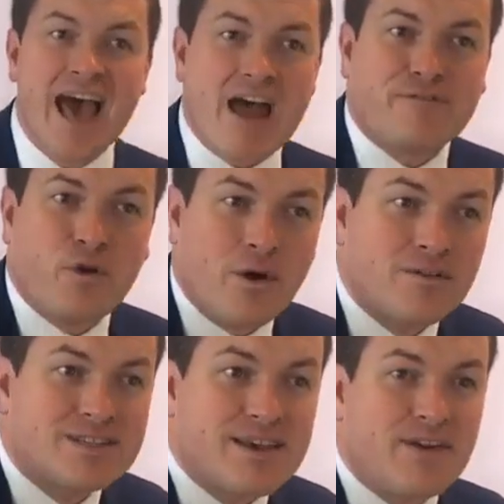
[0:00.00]
At
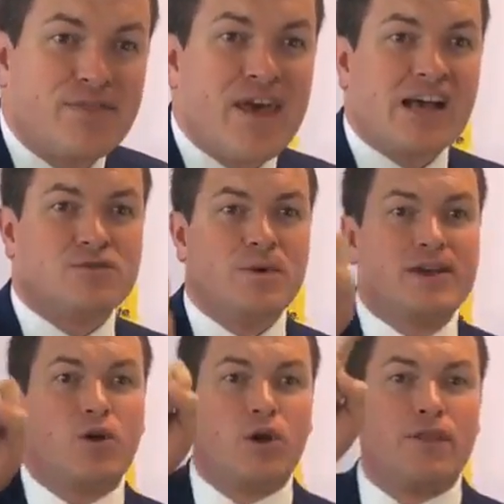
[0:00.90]
470,000, we
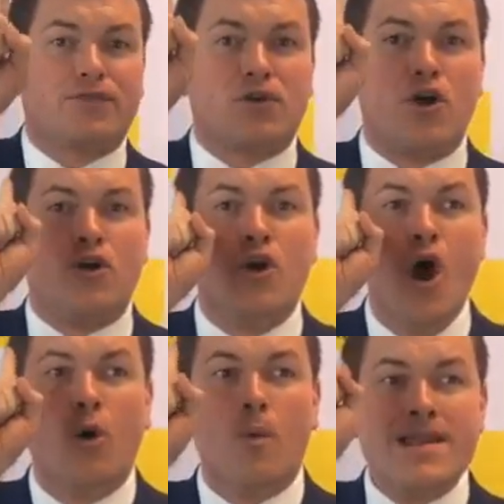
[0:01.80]
call it through
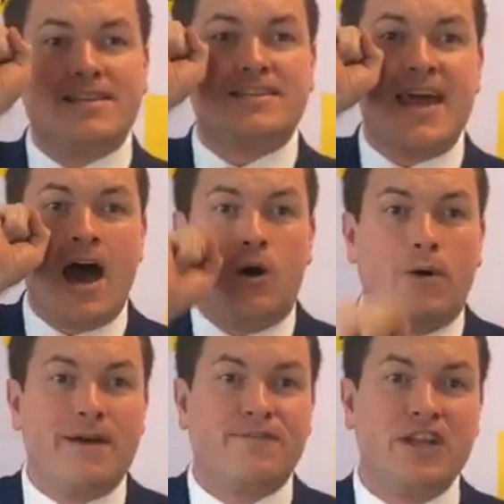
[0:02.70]
once now.
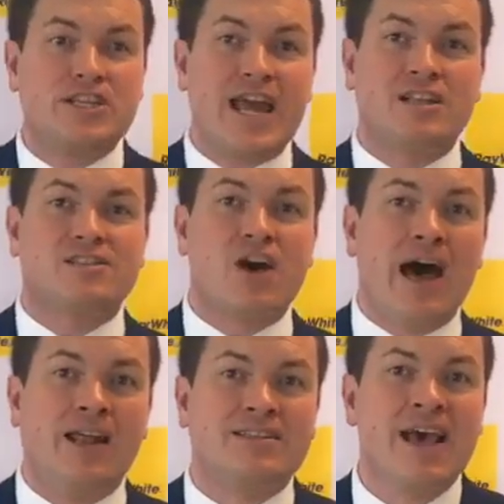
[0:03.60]
Auto finished and
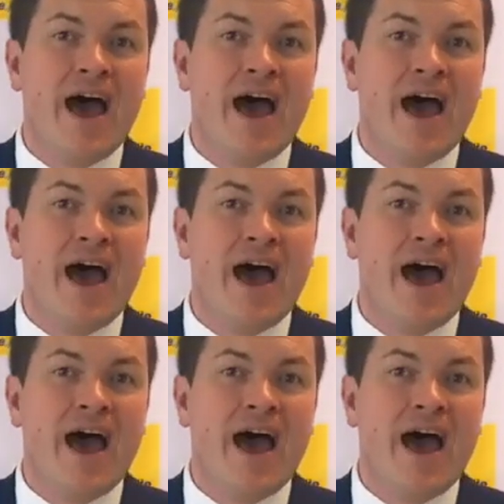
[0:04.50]
silence.